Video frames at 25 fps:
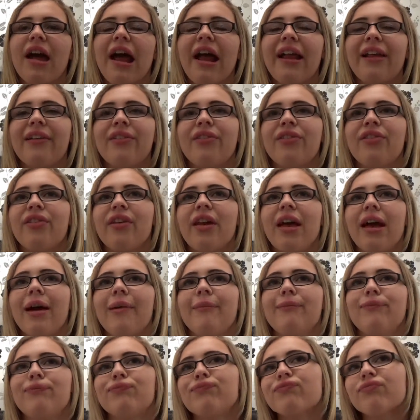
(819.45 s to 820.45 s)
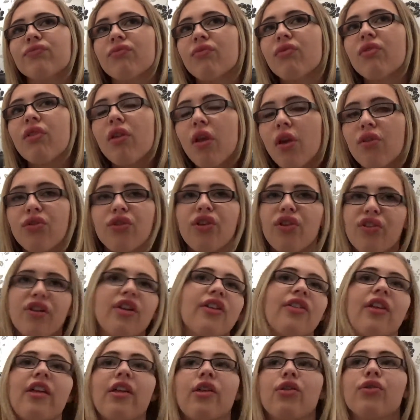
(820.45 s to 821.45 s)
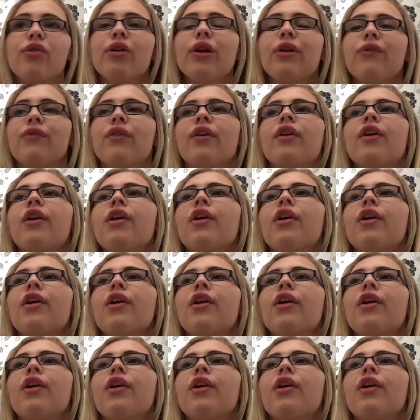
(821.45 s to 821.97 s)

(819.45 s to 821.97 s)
and she's going to know the truth.